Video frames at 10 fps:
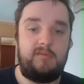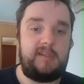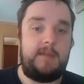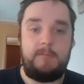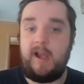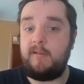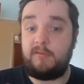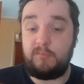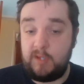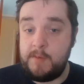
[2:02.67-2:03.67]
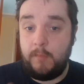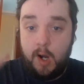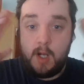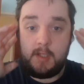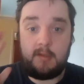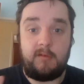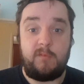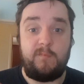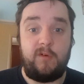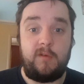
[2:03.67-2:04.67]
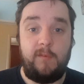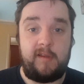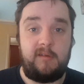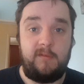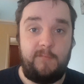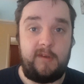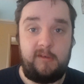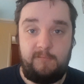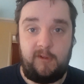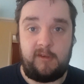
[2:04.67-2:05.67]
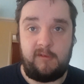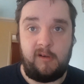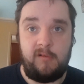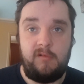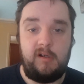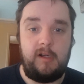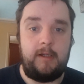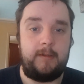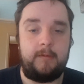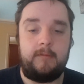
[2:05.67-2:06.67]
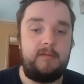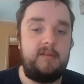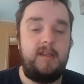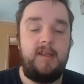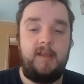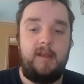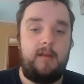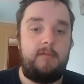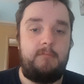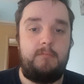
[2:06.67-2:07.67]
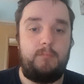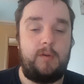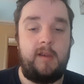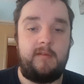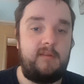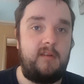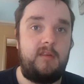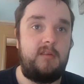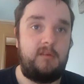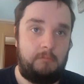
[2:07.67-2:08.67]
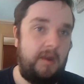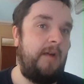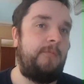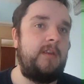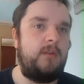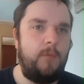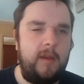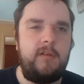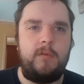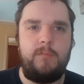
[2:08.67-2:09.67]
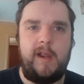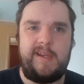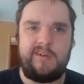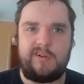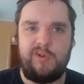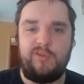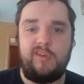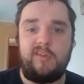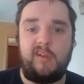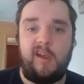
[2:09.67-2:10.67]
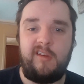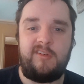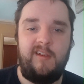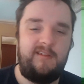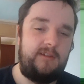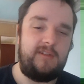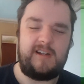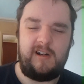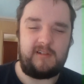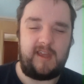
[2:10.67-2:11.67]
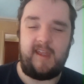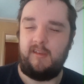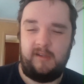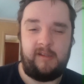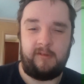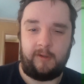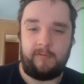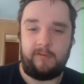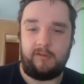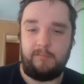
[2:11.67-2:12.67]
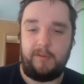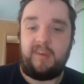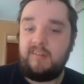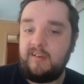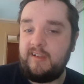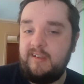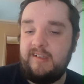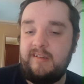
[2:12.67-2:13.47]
keep that in mind for the rest of the video, and because I think the Western ways I'm going to discuss, you can't get none of those basically.